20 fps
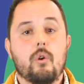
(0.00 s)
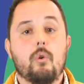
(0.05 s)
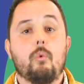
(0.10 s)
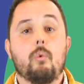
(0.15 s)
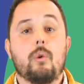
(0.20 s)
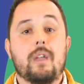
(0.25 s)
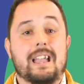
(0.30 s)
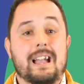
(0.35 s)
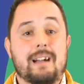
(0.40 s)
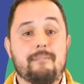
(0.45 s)

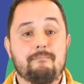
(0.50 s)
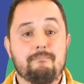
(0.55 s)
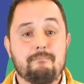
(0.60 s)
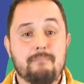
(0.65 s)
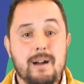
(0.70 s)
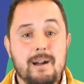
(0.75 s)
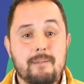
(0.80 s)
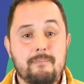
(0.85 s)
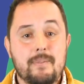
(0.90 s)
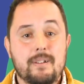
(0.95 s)
We can
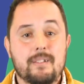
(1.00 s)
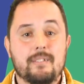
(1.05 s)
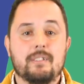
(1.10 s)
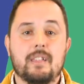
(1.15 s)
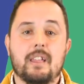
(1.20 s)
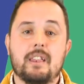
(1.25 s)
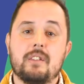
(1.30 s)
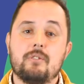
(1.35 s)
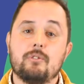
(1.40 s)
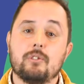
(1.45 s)
map
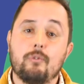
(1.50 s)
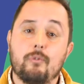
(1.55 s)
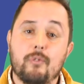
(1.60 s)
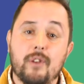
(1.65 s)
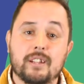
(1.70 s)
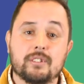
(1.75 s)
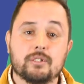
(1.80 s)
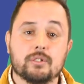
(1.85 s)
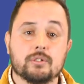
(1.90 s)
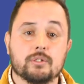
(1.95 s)
the new
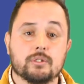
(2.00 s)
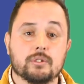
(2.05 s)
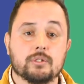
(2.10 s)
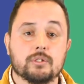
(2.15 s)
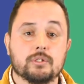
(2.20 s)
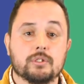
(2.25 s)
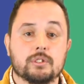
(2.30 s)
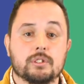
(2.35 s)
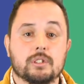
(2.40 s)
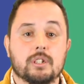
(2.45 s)

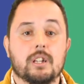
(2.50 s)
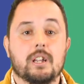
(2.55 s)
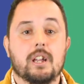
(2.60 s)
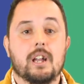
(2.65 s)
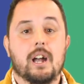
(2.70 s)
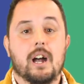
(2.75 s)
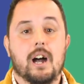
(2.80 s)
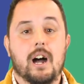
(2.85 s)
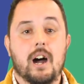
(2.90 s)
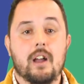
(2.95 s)
infrastructures
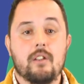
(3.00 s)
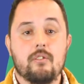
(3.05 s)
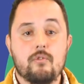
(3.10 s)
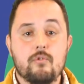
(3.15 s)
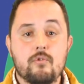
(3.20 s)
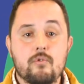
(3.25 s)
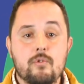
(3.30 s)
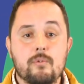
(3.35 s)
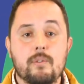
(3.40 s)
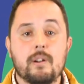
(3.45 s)
and
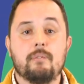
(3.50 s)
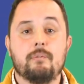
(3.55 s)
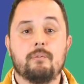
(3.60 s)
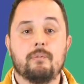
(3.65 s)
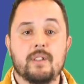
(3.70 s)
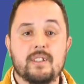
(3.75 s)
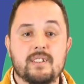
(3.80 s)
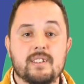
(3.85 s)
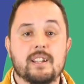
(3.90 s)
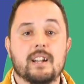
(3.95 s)
urban
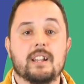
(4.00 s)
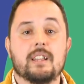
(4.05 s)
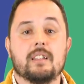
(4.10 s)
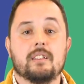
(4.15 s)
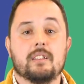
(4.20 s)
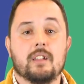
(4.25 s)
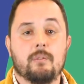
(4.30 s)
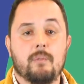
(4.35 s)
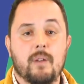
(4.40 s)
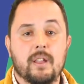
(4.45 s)
physical
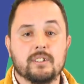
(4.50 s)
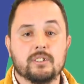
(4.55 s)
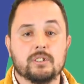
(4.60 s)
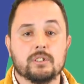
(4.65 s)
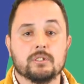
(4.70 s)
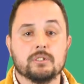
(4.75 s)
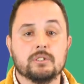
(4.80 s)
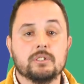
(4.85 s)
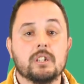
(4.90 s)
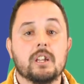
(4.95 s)

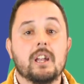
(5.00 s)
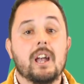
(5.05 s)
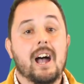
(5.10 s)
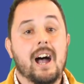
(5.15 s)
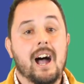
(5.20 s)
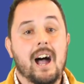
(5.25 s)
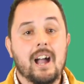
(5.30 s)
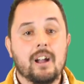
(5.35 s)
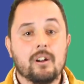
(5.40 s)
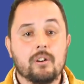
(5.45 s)
interventions
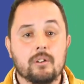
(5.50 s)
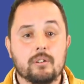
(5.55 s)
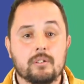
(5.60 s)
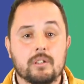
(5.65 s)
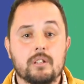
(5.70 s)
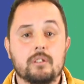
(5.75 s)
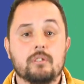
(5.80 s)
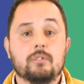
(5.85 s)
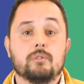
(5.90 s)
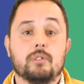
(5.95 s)

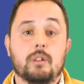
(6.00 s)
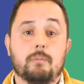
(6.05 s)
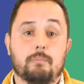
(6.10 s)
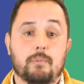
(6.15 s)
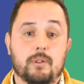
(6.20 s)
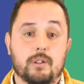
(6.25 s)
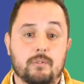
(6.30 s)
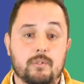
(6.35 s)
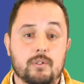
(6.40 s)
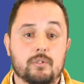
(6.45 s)
according to the
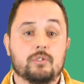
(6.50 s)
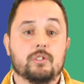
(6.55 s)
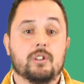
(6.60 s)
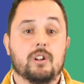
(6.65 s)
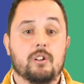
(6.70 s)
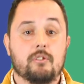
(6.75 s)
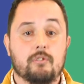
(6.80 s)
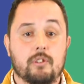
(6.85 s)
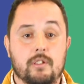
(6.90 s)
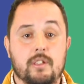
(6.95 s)
previous
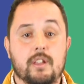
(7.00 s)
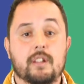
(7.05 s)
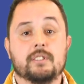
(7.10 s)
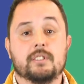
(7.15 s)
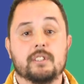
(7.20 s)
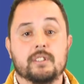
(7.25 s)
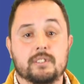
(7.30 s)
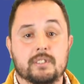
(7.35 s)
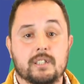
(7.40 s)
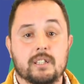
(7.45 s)
already
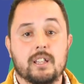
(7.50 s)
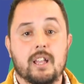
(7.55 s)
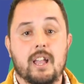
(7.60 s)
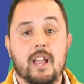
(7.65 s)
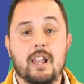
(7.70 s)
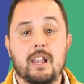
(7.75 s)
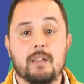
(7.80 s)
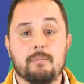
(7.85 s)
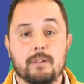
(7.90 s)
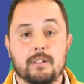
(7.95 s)
existing
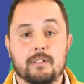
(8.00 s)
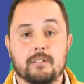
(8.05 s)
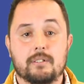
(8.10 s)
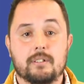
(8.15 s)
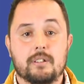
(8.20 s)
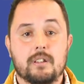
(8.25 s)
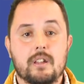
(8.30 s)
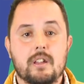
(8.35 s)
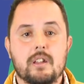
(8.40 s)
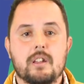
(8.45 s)

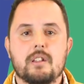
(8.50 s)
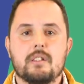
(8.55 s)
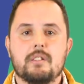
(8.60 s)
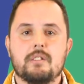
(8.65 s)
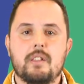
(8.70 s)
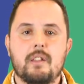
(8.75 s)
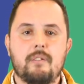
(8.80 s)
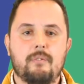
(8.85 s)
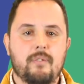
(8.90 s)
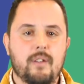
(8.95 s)
elements,
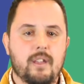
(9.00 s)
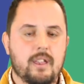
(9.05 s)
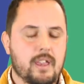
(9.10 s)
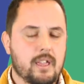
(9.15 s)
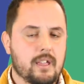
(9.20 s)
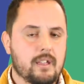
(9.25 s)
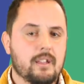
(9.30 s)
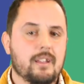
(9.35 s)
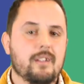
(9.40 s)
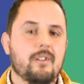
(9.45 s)

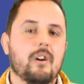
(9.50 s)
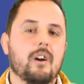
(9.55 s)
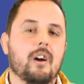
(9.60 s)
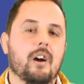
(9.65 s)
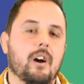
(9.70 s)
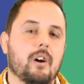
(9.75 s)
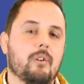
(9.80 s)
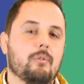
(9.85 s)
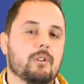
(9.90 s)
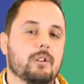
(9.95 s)
defining
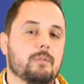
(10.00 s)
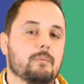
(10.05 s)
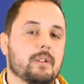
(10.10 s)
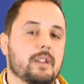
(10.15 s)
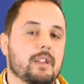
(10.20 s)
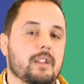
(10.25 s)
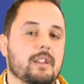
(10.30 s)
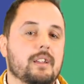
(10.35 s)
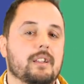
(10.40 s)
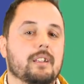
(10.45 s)
how will
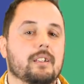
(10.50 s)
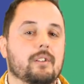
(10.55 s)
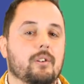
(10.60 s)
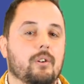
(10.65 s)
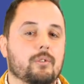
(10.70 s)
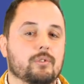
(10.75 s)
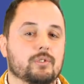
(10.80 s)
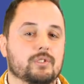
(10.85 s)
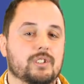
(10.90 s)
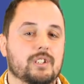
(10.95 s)
be
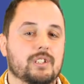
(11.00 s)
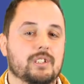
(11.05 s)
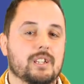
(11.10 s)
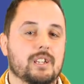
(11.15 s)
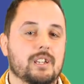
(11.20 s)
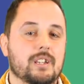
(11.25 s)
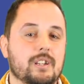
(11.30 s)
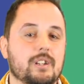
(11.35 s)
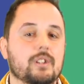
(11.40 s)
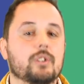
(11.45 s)
our
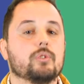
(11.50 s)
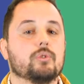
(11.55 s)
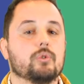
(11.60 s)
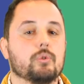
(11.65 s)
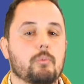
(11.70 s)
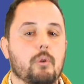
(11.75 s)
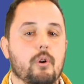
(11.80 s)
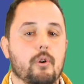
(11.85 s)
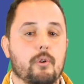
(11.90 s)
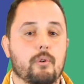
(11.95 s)
city
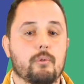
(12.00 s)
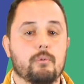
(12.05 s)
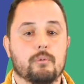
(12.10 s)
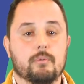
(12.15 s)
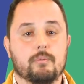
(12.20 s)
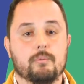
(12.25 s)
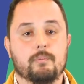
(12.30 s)
tomorrow.